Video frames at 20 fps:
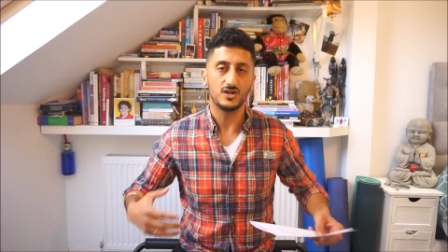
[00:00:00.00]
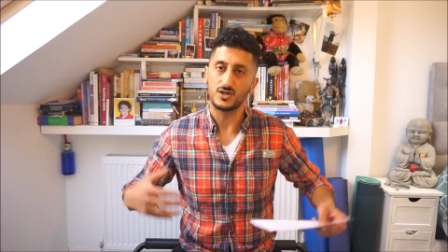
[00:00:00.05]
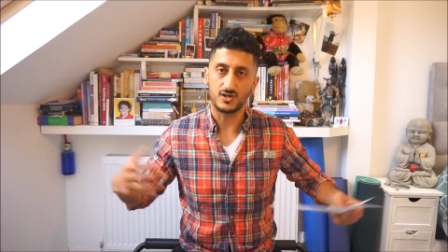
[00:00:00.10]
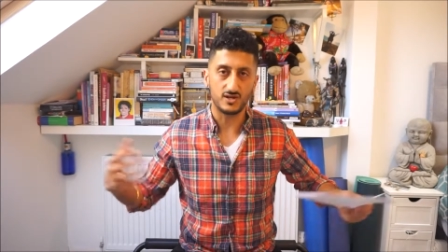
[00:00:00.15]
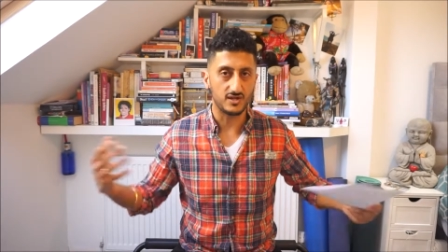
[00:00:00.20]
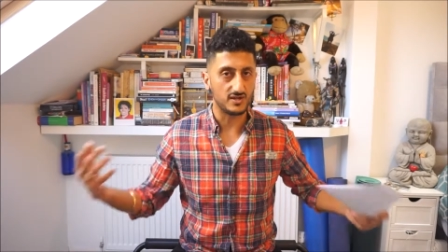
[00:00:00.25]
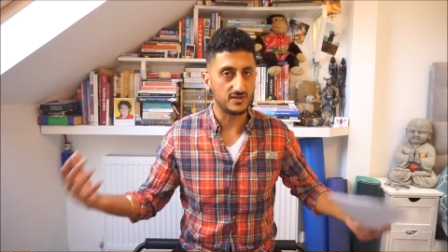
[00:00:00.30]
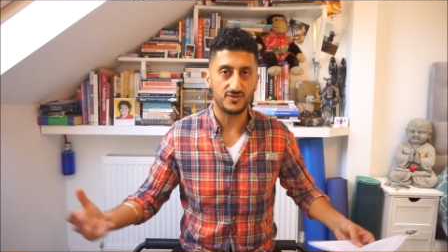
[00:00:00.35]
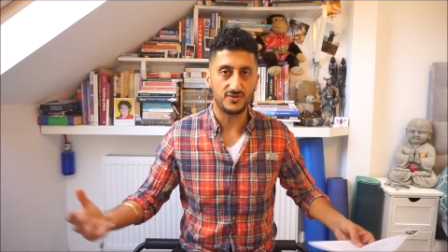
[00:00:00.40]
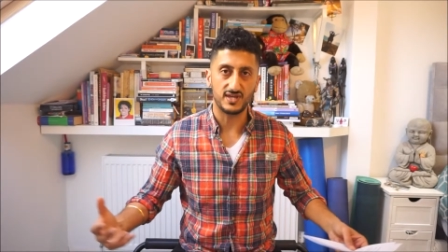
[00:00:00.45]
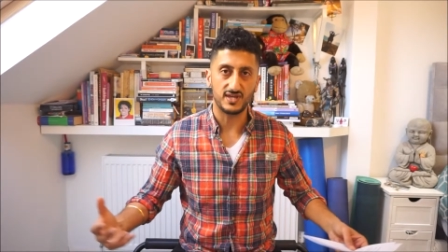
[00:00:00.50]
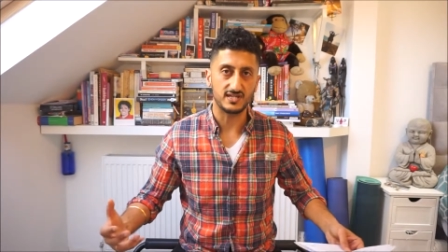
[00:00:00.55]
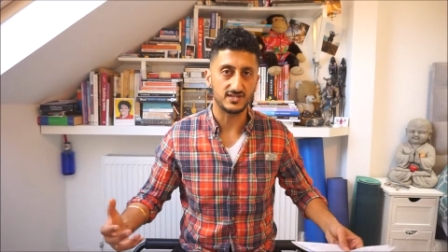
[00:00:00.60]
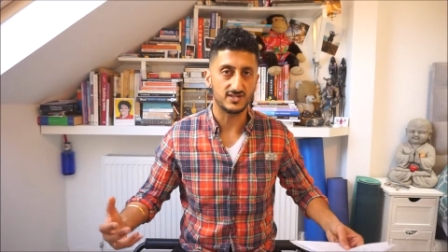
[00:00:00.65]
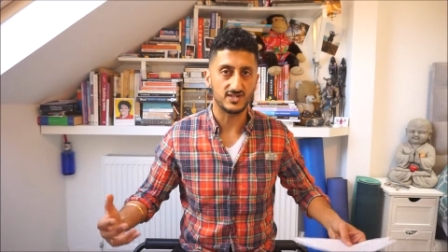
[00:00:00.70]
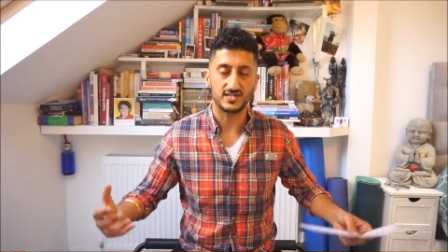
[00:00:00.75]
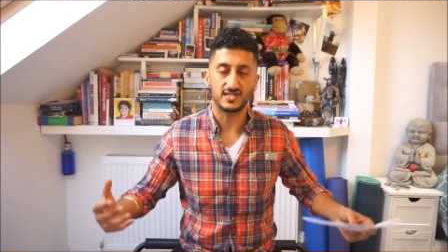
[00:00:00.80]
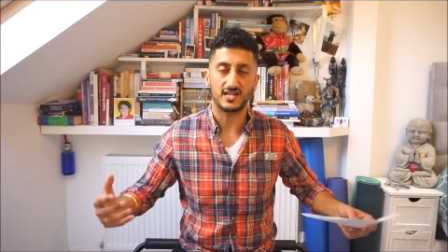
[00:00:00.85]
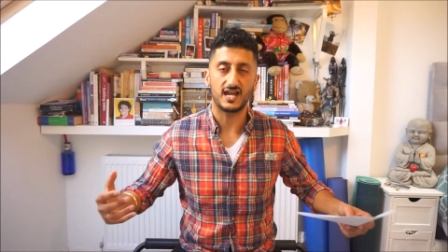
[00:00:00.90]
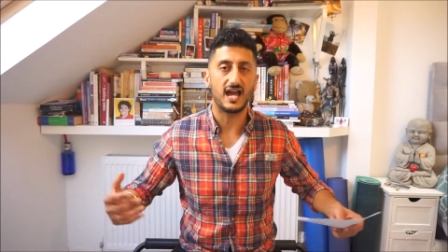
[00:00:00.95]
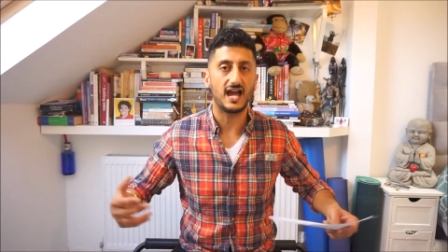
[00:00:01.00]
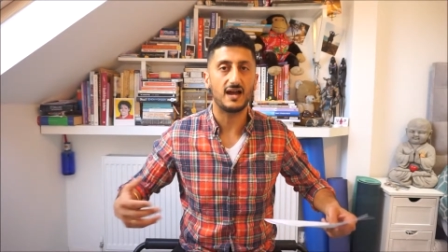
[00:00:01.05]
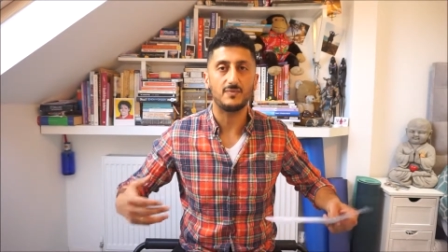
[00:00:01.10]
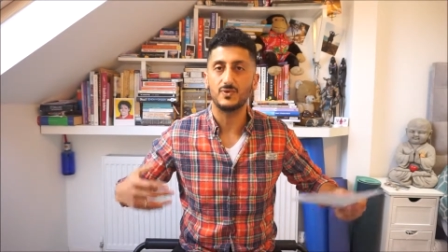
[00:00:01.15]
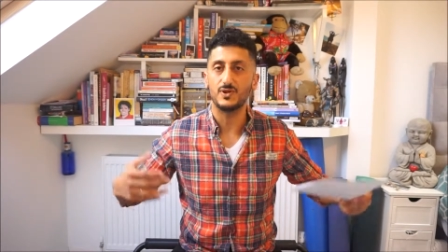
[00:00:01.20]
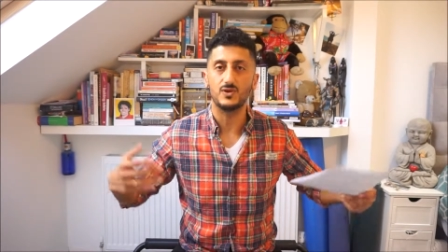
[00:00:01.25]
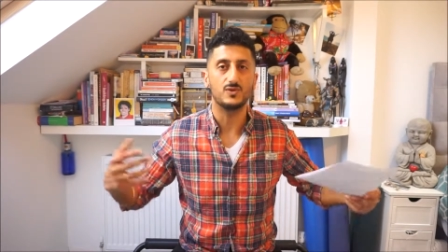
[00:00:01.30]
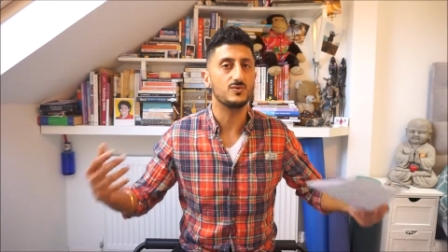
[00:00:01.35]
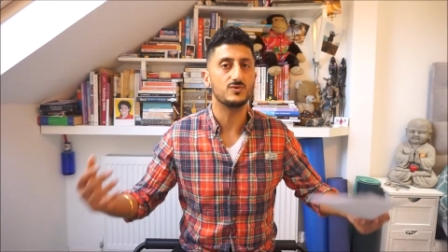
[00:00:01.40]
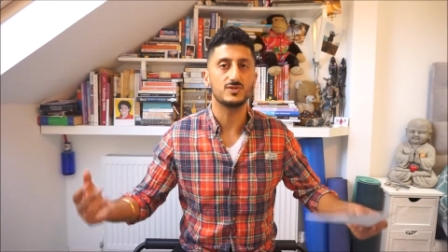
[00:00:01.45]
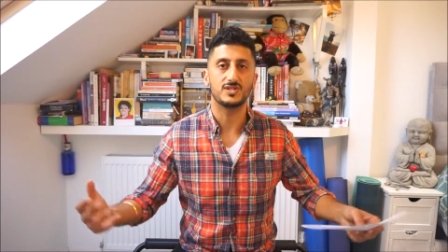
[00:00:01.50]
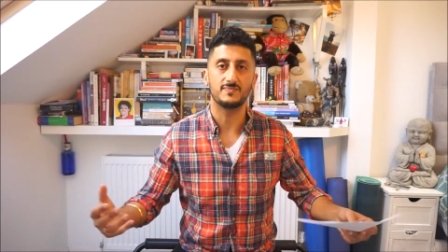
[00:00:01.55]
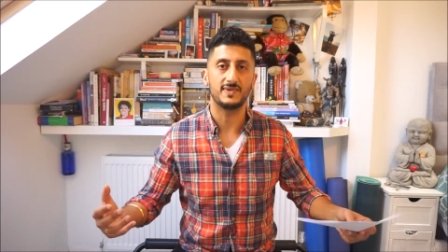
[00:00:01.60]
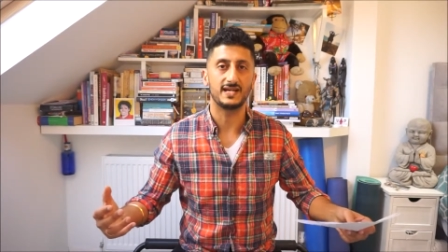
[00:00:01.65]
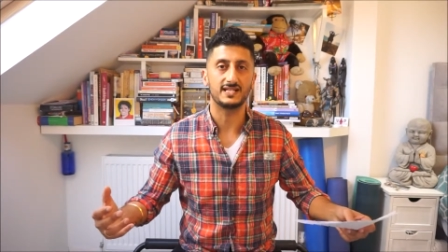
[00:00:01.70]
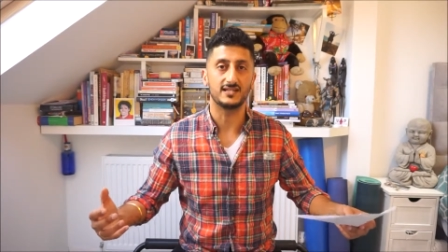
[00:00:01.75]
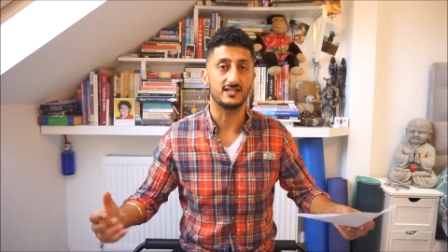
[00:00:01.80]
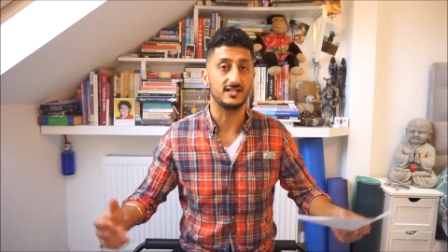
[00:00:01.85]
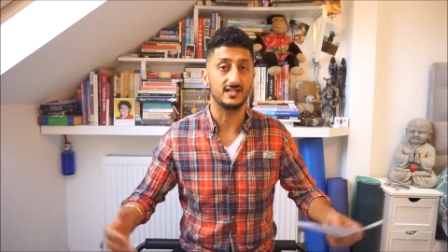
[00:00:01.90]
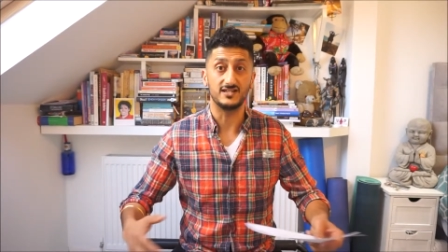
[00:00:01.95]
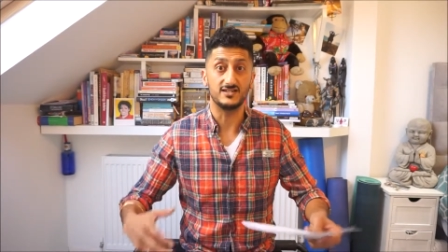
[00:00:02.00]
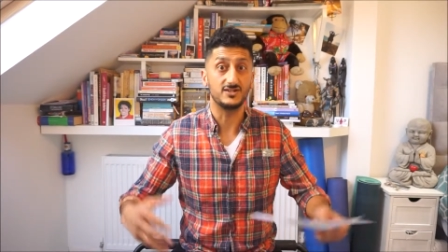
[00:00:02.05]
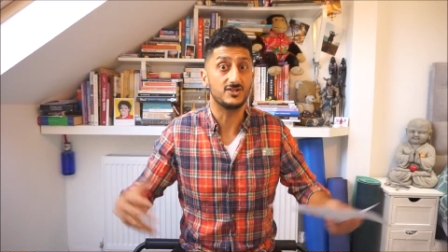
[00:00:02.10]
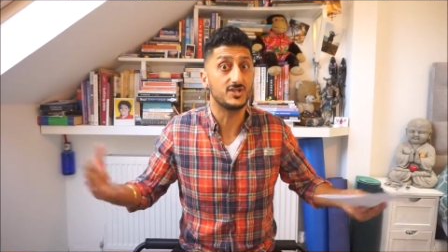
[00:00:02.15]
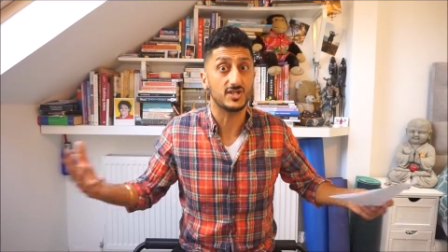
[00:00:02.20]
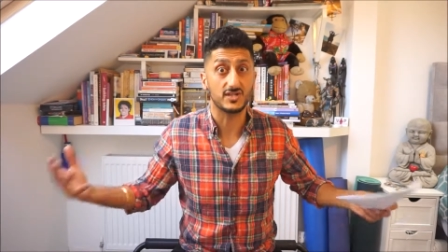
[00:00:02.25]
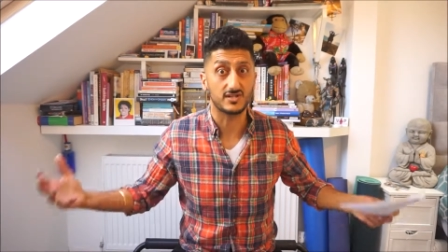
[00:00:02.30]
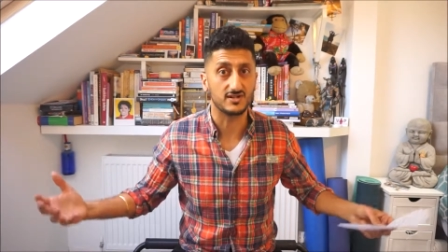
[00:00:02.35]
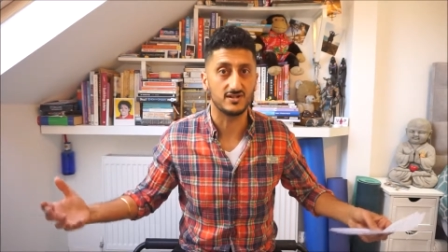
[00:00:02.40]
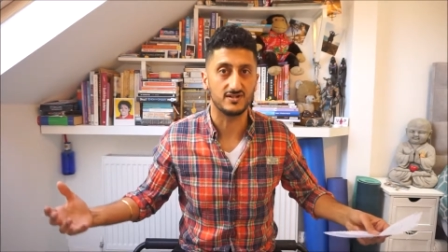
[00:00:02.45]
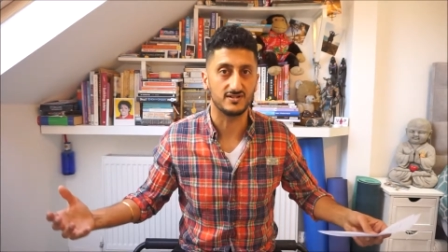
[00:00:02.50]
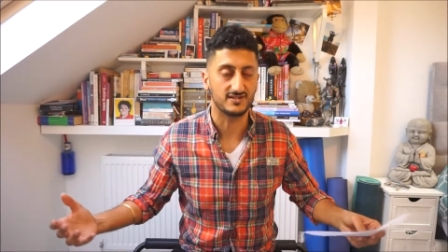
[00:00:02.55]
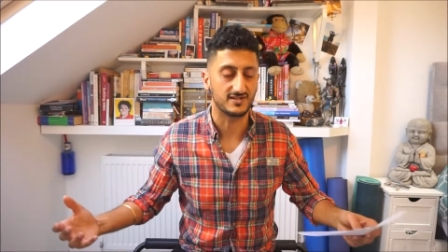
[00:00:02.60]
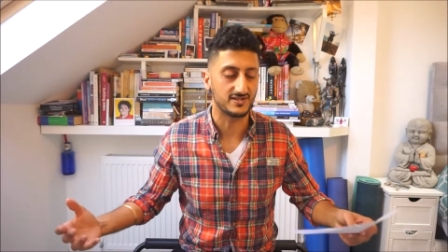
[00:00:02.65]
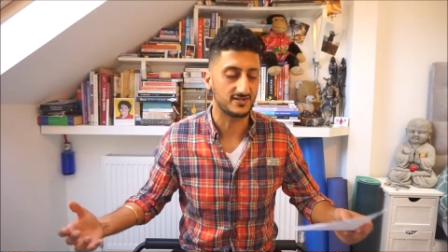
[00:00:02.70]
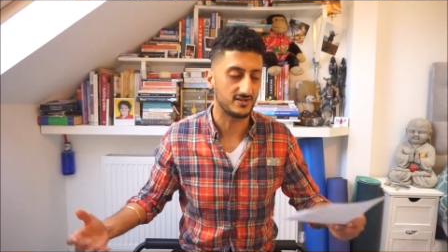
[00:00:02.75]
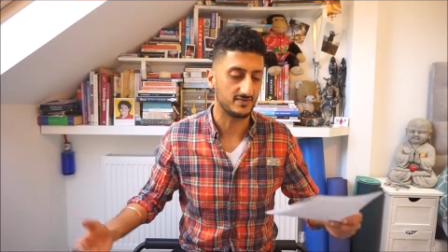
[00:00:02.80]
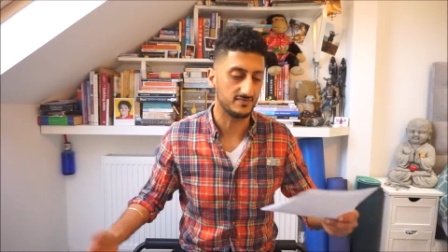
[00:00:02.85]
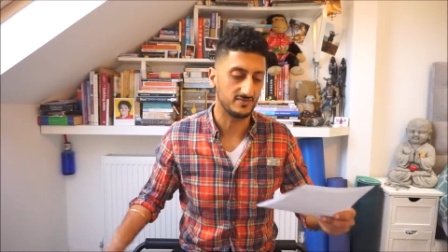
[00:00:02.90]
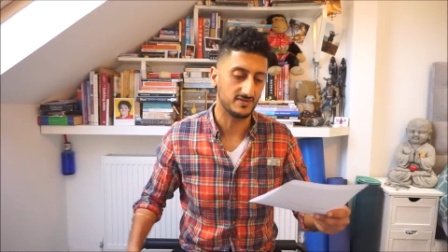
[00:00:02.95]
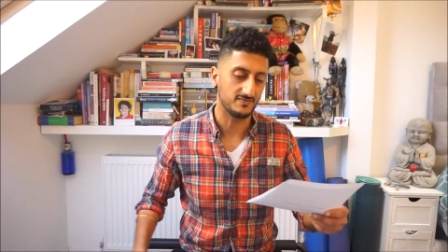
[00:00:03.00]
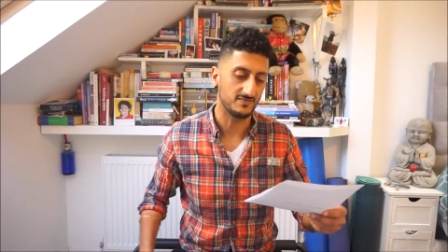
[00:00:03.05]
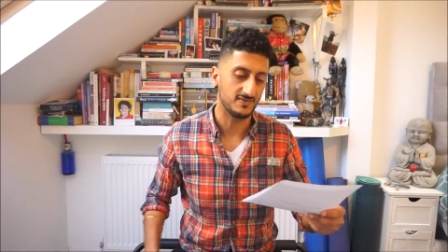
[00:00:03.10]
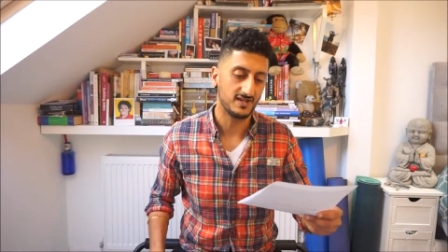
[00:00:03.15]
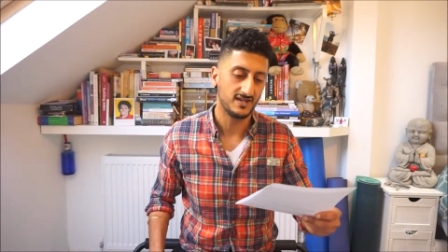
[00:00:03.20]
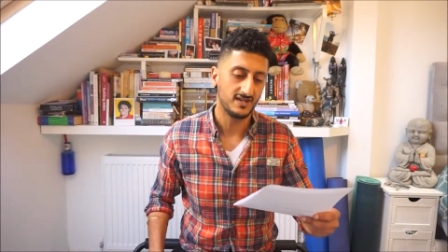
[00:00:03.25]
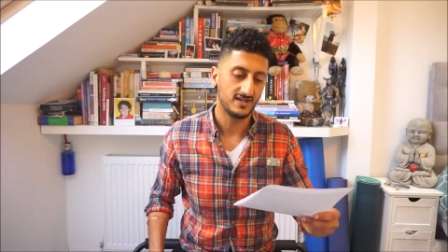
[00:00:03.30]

good things just happen automatically, and you just can't stop them.